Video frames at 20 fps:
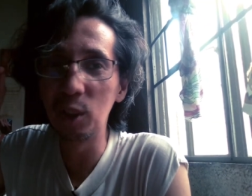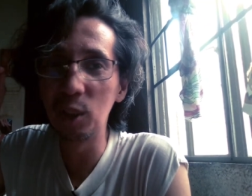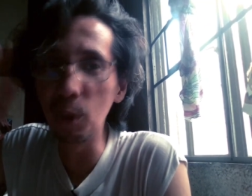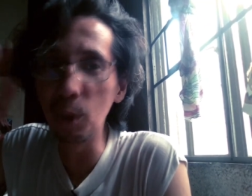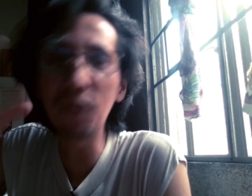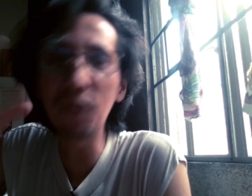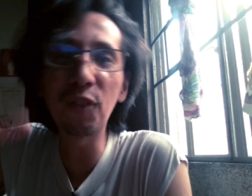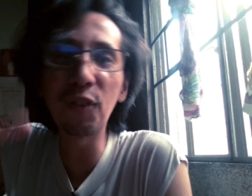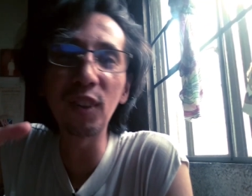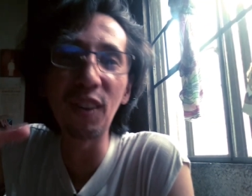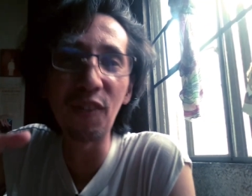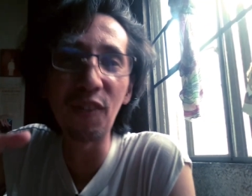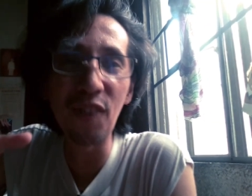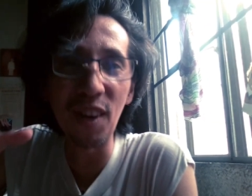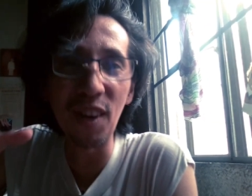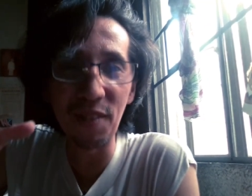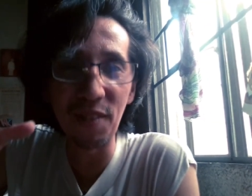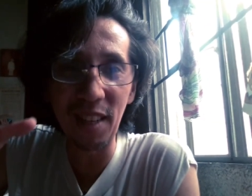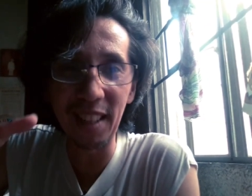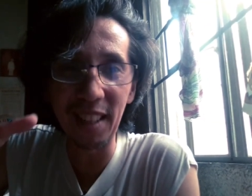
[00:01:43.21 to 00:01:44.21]
Do it for the
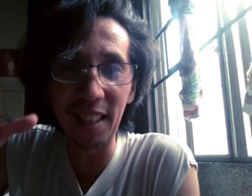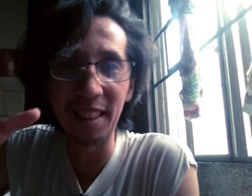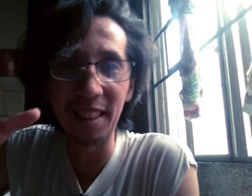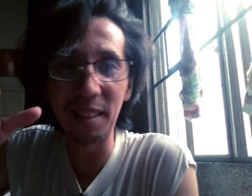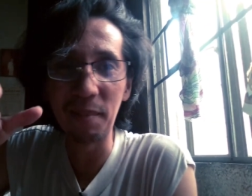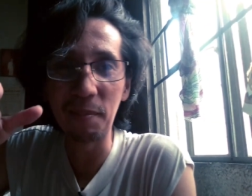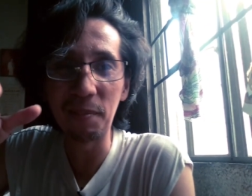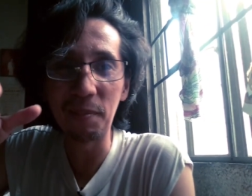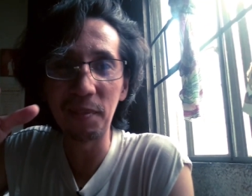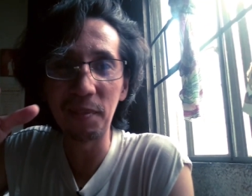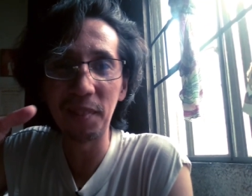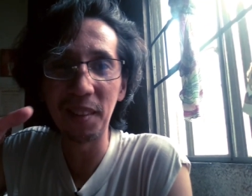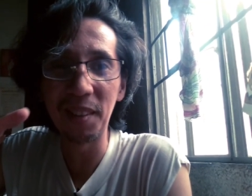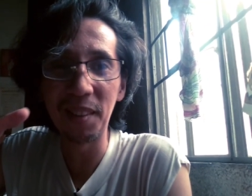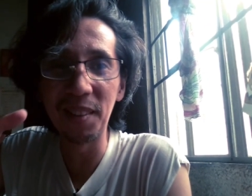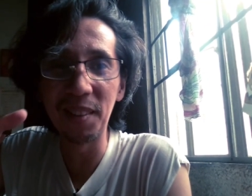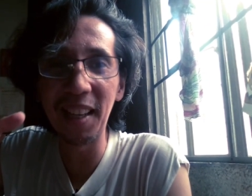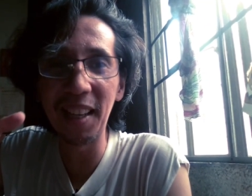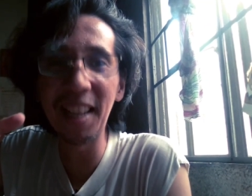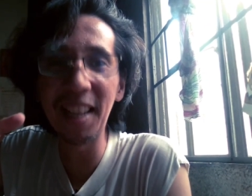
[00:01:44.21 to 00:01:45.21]
fun of it.
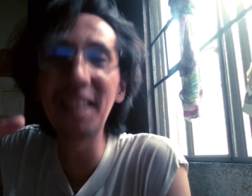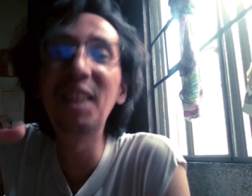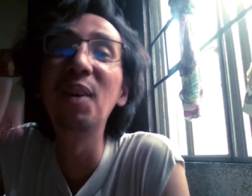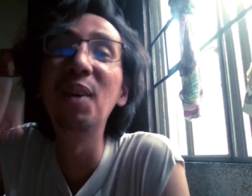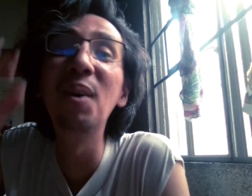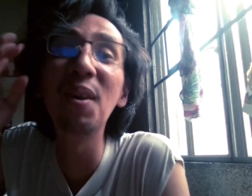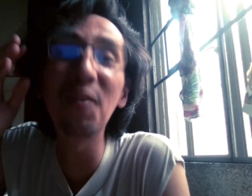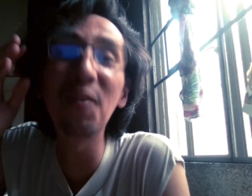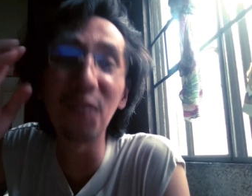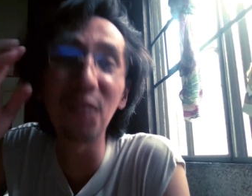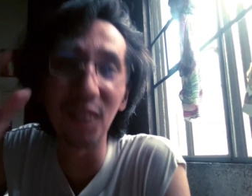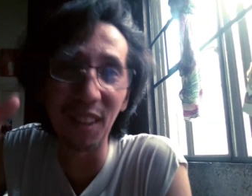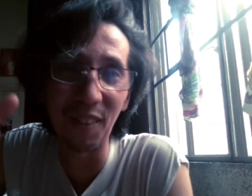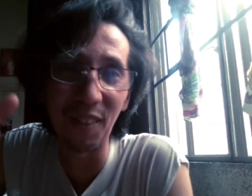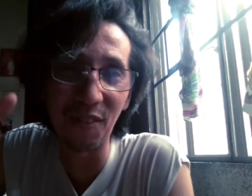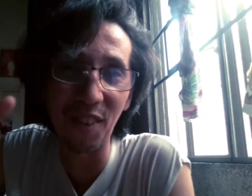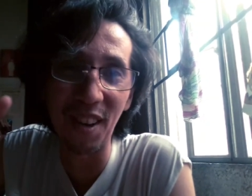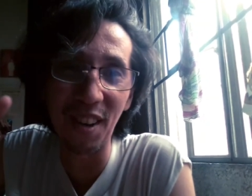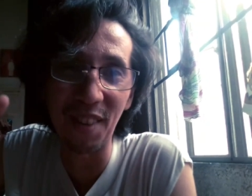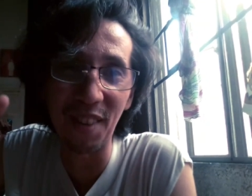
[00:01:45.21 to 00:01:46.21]
Okay, do it for
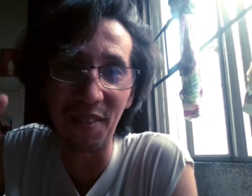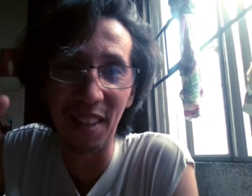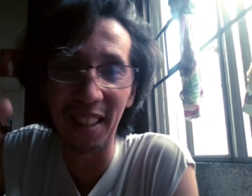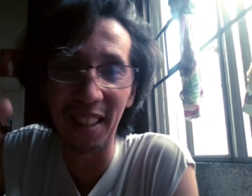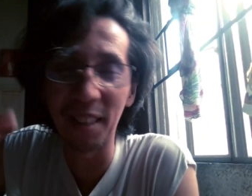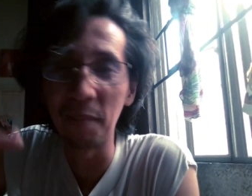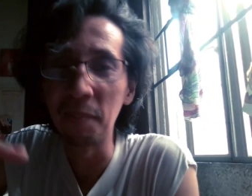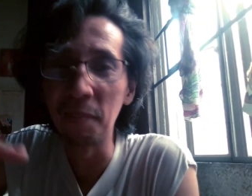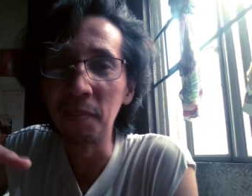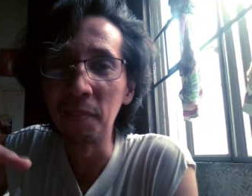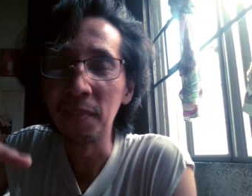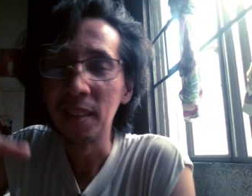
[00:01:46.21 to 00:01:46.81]
the fun of it.